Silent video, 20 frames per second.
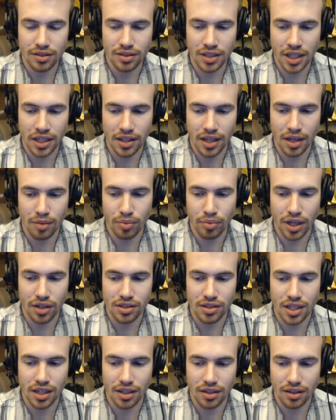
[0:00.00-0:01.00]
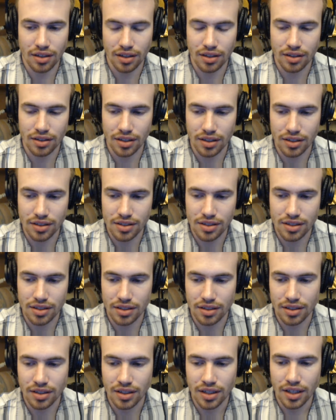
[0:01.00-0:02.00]
how the Empire's handling things, and
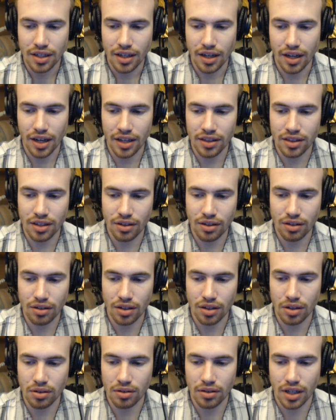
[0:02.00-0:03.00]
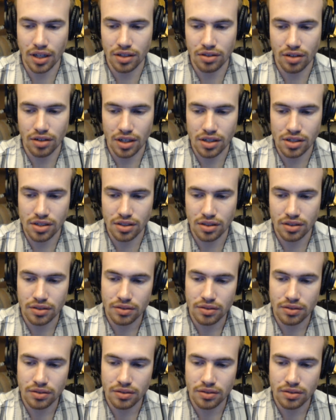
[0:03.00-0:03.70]
I think it'll go in that direction.